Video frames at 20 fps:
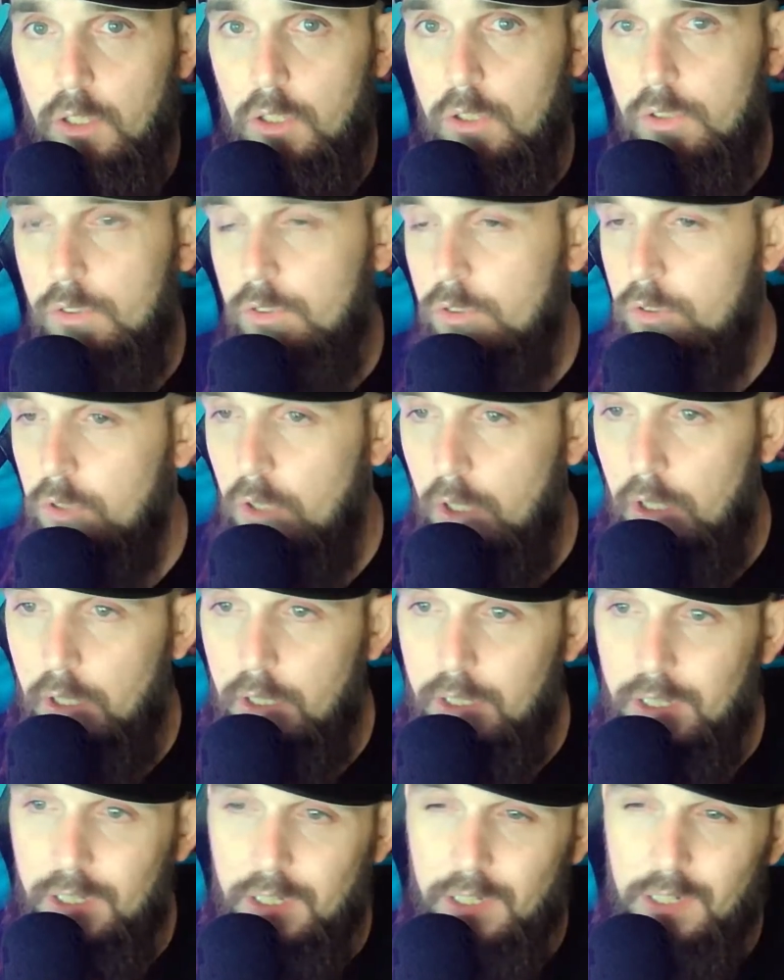Hurts.
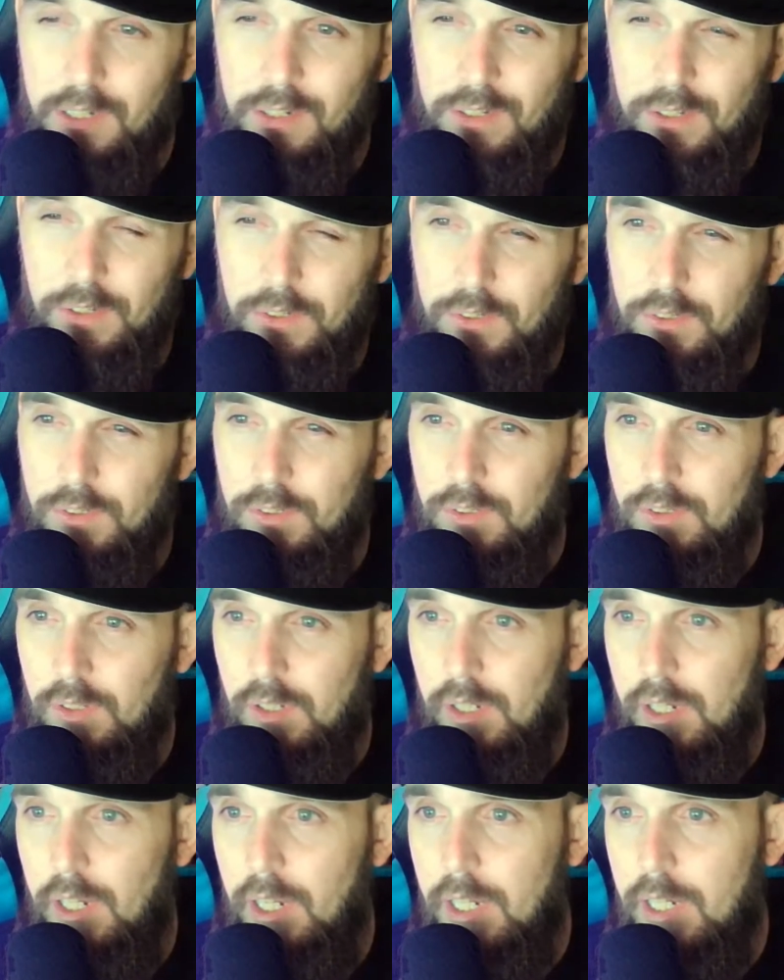He is
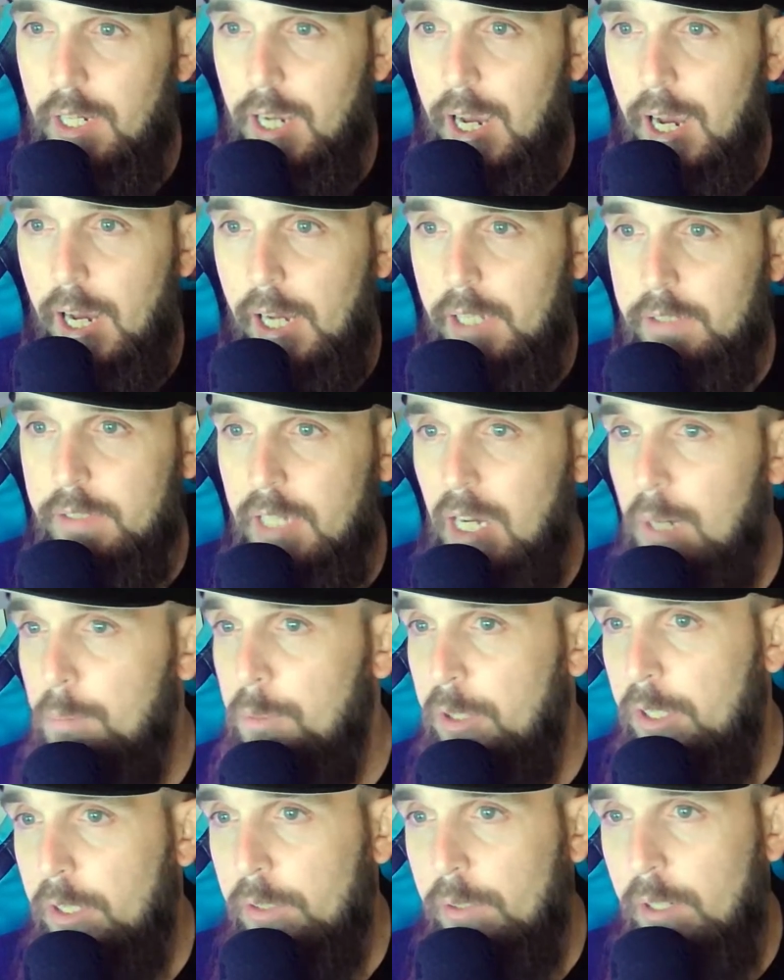a hot
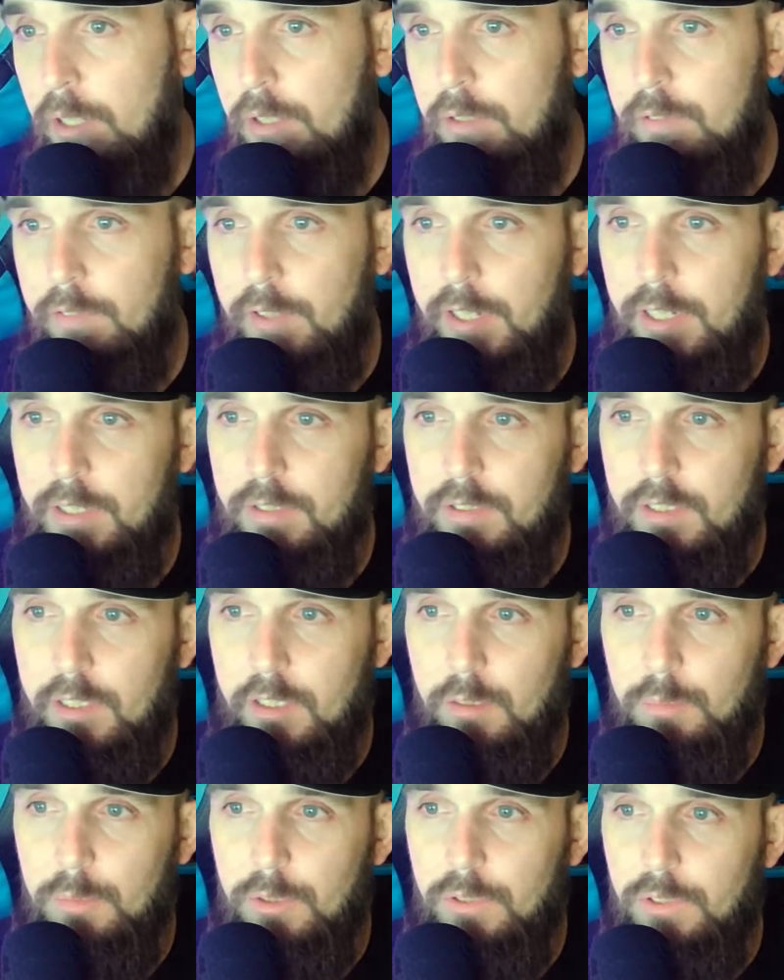topic around the fantasy
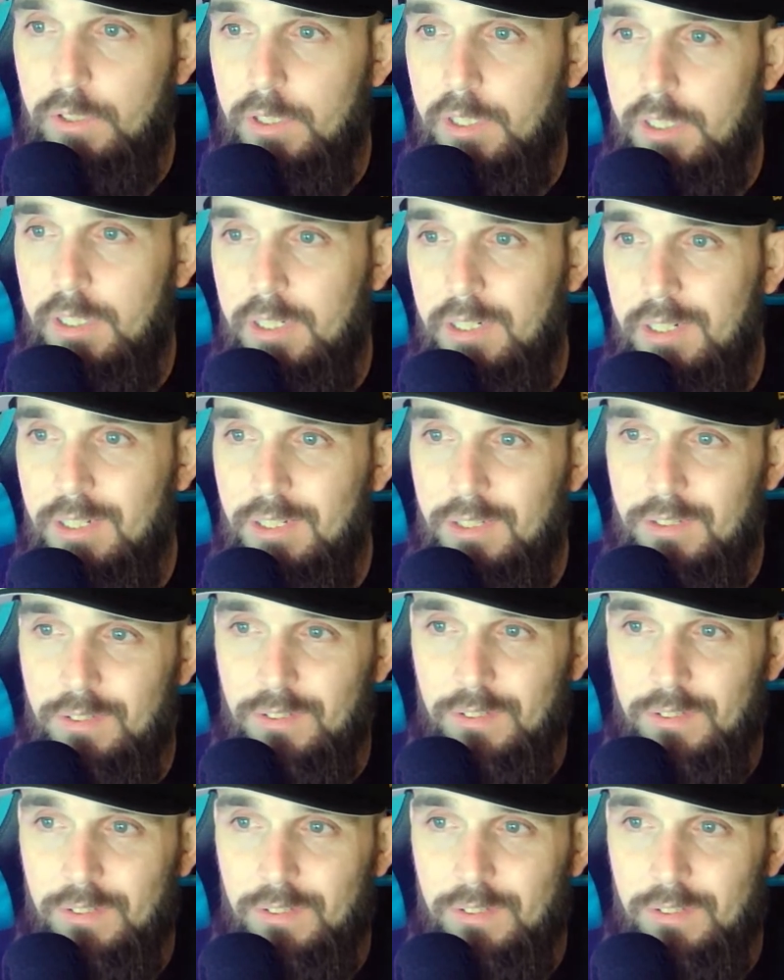community.